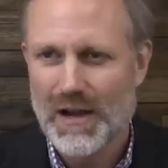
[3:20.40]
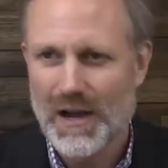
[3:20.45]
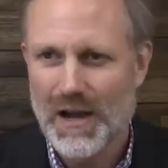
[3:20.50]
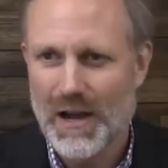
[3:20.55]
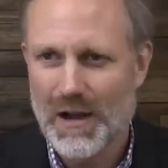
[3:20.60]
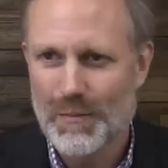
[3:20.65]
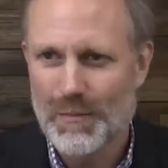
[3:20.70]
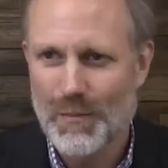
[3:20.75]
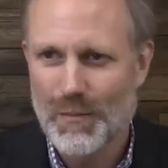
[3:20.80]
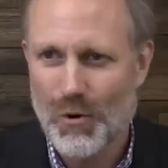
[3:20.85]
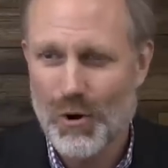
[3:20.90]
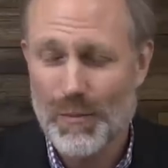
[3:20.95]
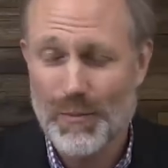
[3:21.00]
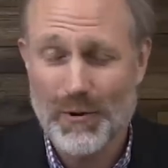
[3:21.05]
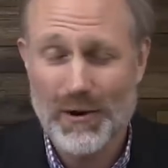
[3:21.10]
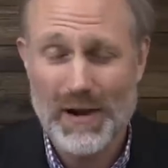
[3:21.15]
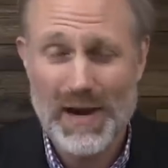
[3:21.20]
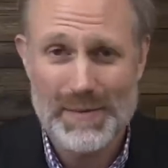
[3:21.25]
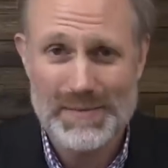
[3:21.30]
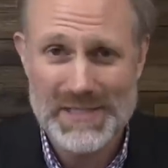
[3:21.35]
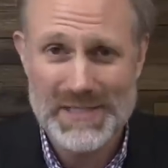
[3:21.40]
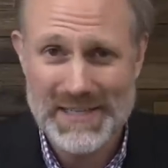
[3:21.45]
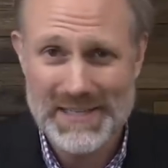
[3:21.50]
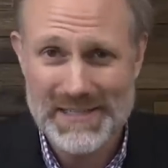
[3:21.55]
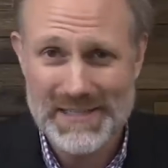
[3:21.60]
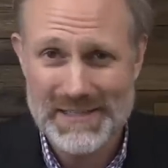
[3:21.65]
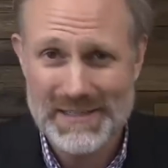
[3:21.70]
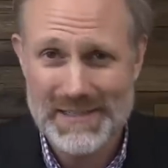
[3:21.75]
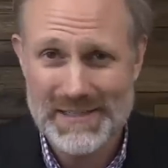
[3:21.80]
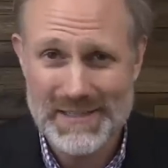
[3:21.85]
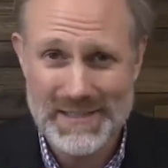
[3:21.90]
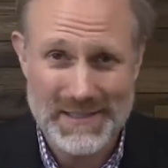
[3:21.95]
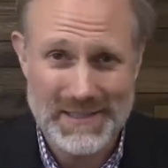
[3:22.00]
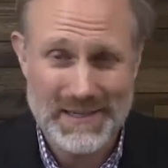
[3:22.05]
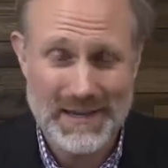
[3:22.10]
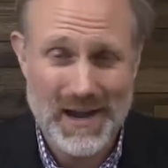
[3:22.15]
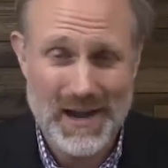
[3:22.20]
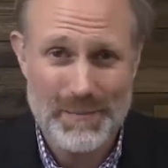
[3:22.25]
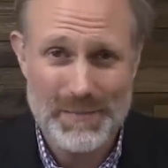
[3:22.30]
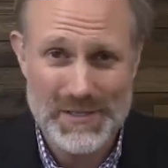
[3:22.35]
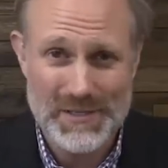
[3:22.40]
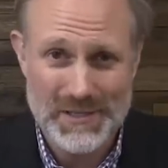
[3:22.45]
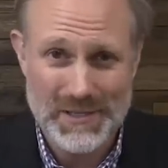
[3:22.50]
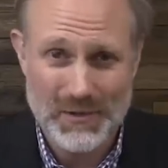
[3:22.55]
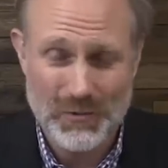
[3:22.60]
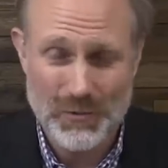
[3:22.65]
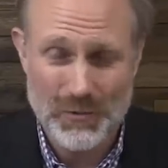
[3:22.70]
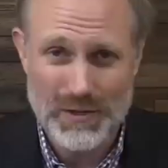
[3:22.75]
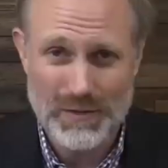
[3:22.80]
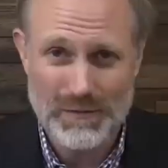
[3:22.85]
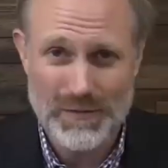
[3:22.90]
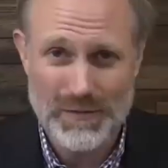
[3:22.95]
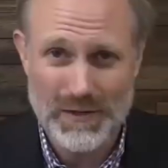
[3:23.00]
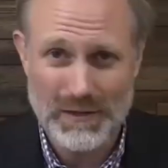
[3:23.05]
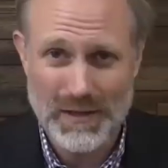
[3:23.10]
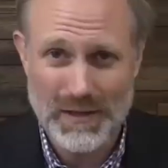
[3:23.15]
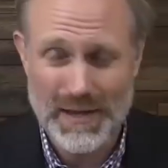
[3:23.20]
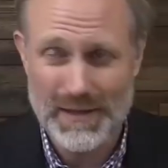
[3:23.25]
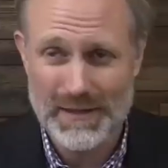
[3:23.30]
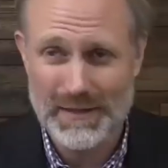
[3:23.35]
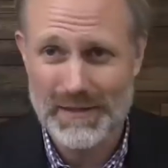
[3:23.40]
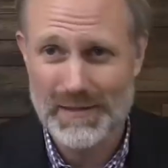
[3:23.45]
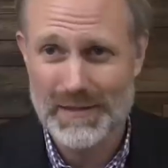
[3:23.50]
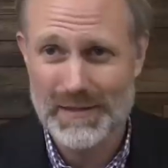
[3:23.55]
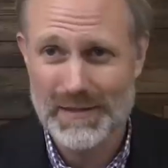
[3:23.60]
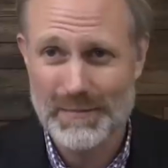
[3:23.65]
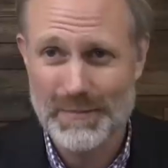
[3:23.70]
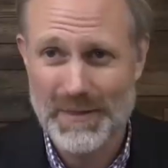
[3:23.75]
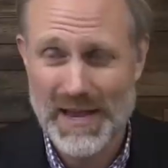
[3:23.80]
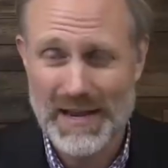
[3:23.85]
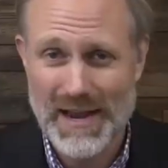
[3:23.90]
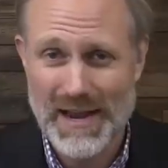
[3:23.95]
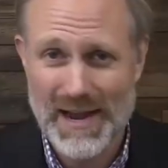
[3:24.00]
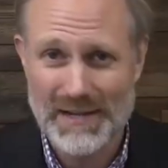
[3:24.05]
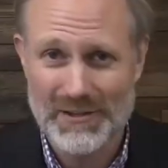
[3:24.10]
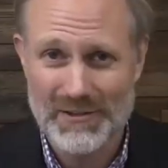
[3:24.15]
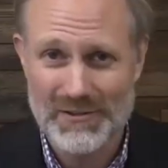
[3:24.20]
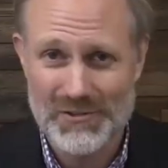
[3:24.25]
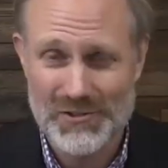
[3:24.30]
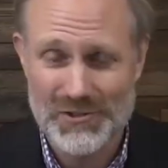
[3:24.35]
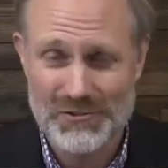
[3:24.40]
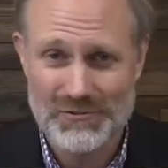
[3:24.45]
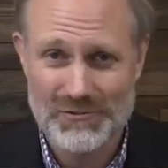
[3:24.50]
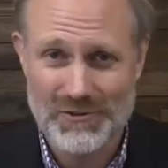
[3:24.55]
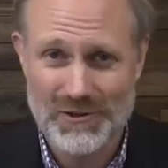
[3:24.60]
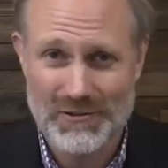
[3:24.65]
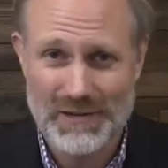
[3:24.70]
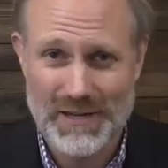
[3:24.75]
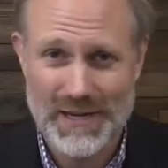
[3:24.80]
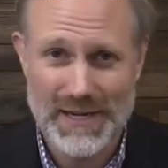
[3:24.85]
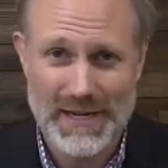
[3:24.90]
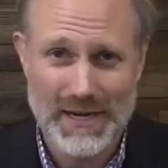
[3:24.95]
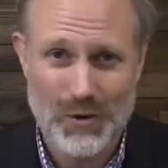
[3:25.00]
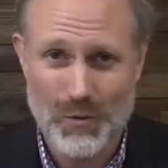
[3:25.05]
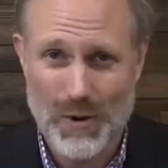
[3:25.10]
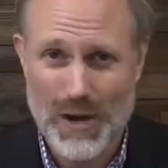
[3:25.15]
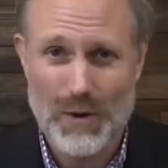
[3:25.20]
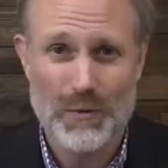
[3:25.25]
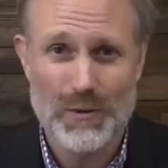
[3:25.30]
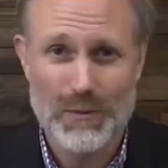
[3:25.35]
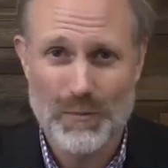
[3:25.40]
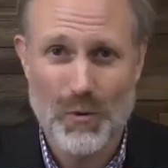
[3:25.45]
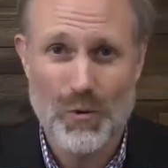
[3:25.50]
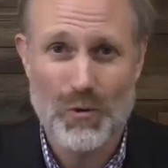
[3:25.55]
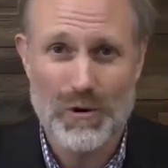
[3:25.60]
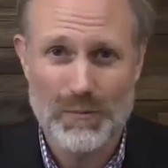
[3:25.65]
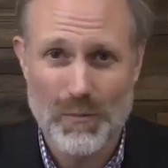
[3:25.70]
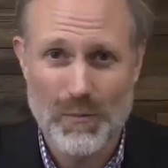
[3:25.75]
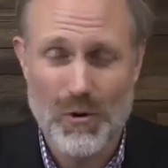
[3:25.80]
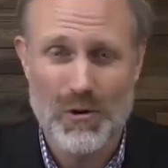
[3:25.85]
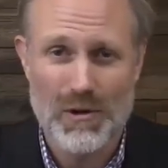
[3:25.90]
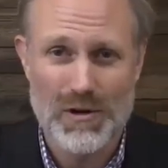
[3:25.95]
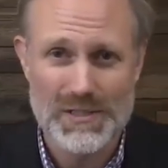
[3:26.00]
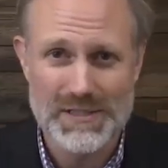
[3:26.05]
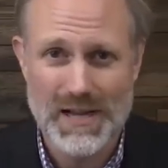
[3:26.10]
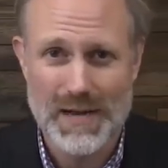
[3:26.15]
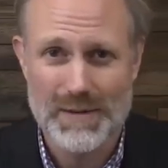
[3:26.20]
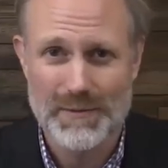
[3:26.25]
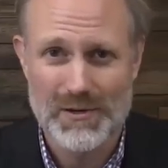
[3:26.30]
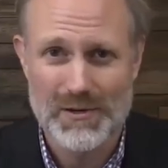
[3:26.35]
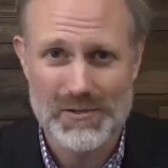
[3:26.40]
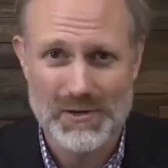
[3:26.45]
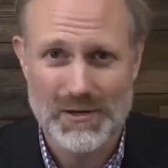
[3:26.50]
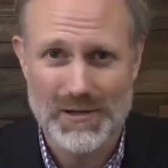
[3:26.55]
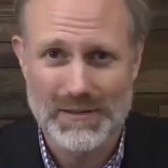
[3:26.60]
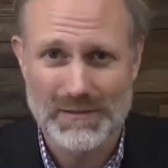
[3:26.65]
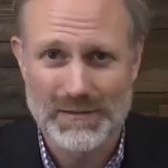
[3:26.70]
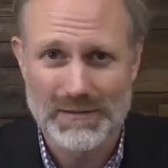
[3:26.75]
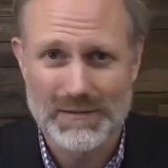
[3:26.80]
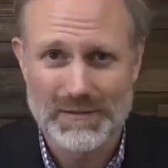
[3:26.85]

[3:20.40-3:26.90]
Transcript: um, or perhaps it is is it the opposite where you feel like the, the bad actors are, are getting away with more and more as time goes on